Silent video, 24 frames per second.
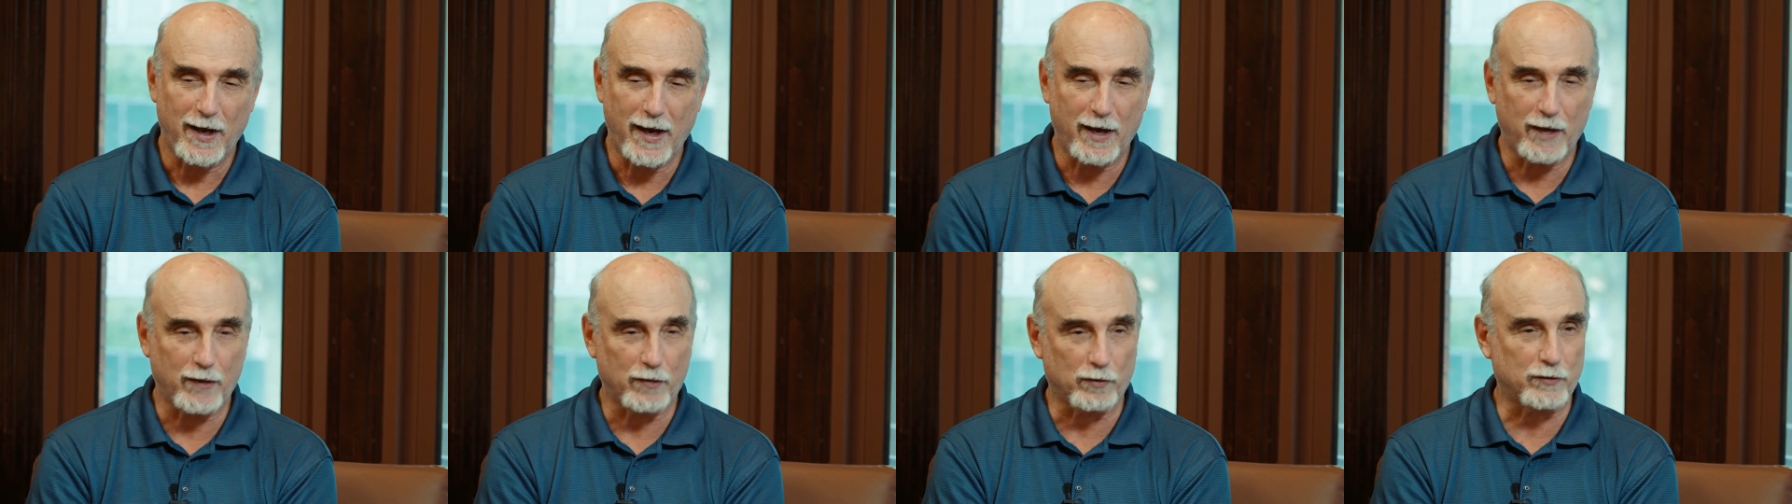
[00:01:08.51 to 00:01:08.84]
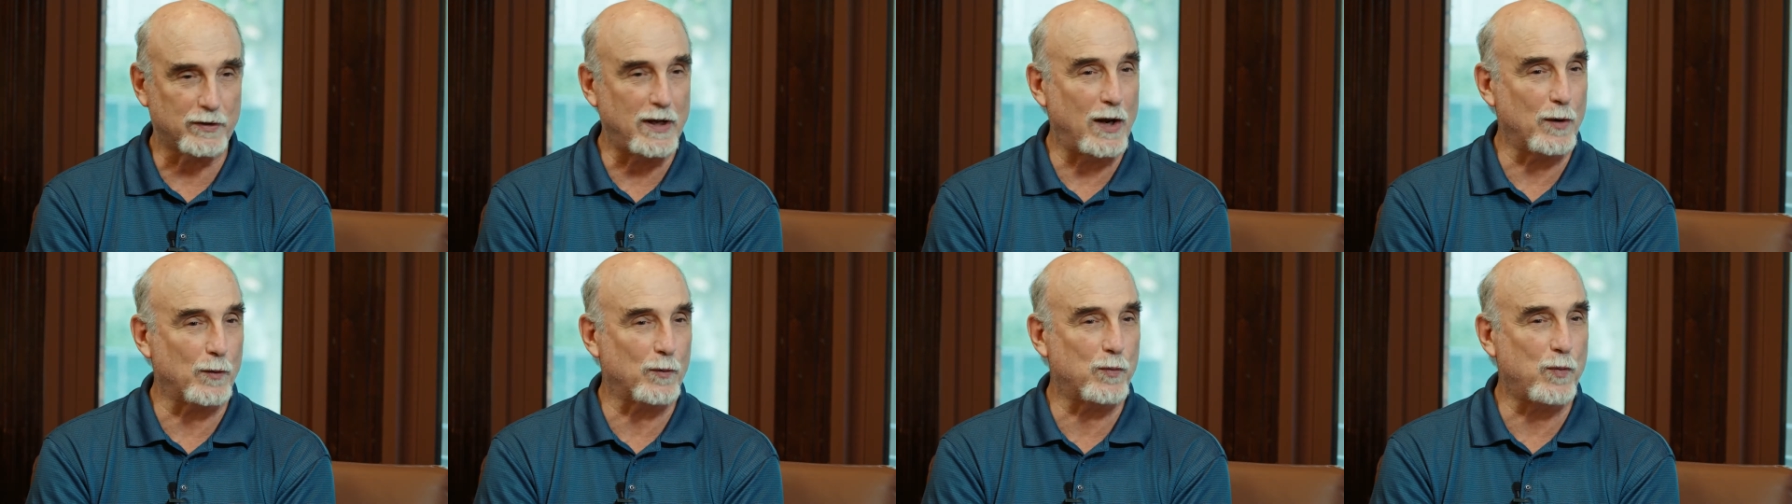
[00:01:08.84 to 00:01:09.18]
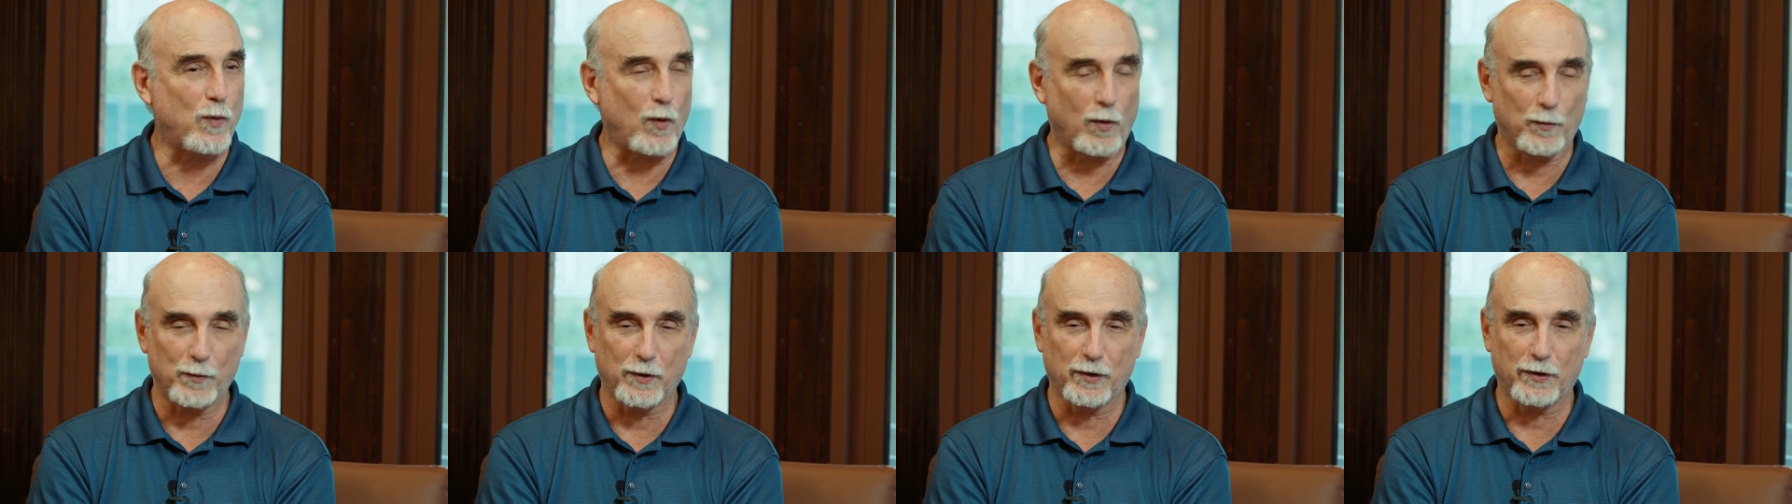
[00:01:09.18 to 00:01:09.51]
worked out
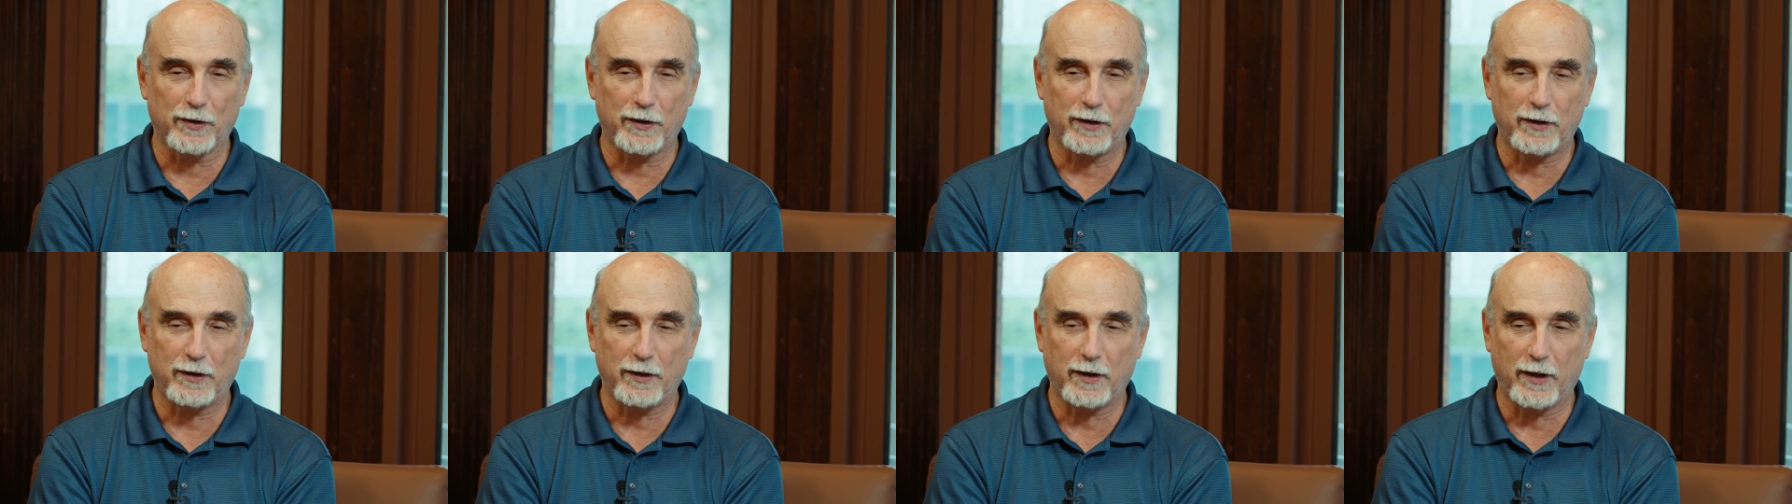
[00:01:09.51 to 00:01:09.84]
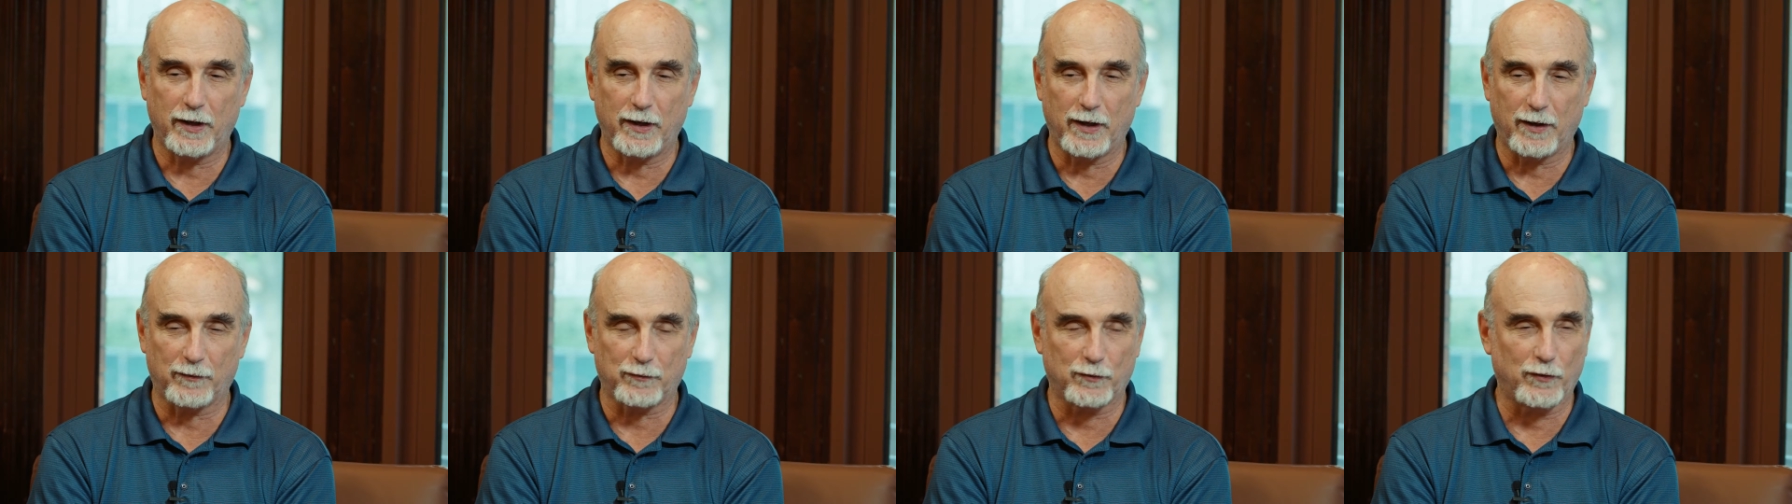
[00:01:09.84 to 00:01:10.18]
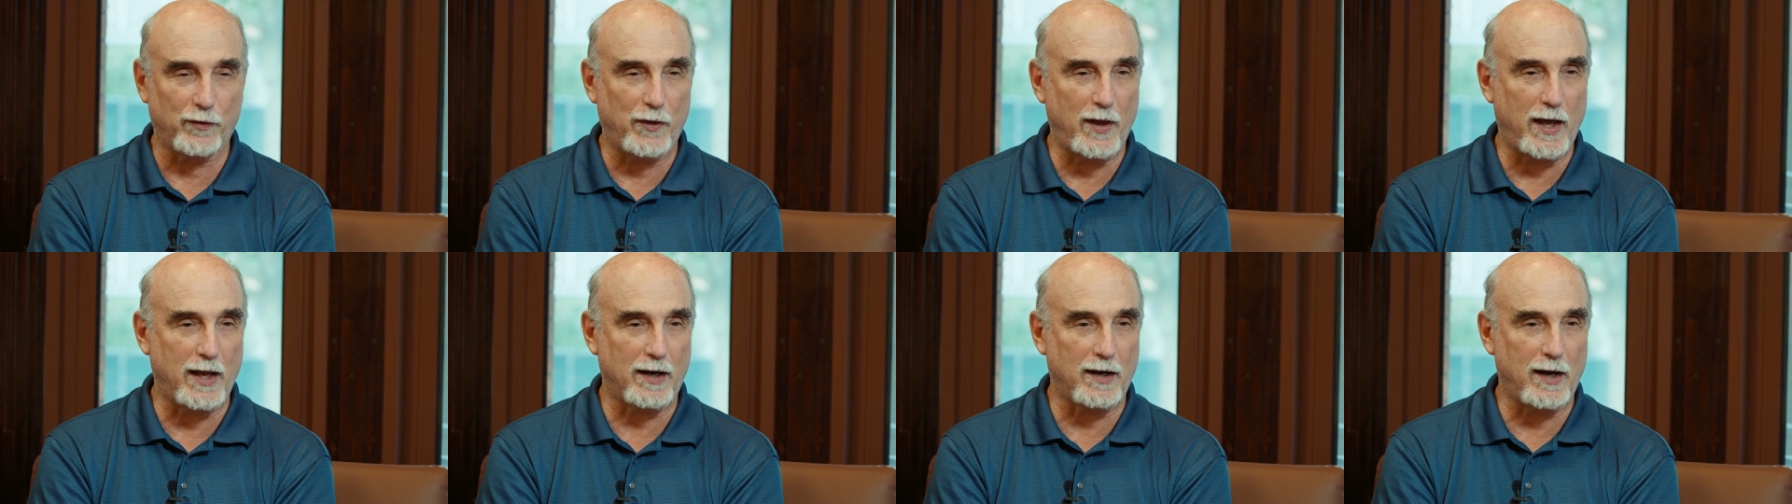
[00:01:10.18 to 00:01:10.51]
formally, and
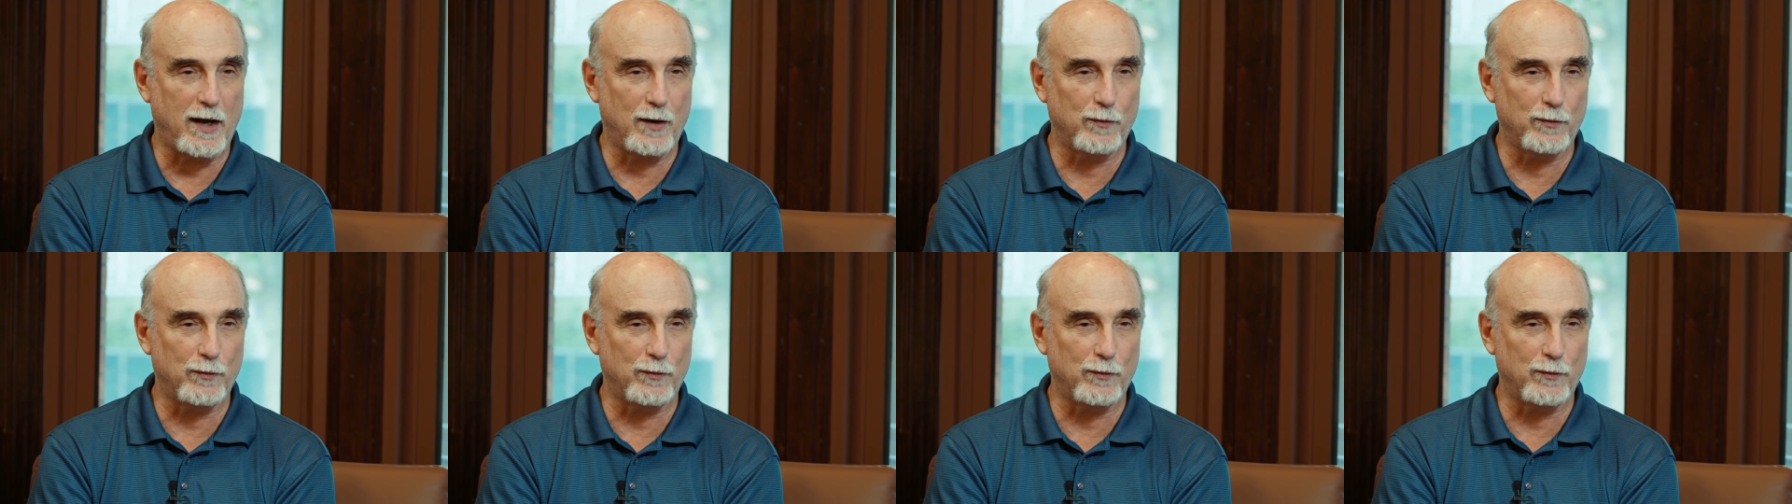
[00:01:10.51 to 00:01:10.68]
after that,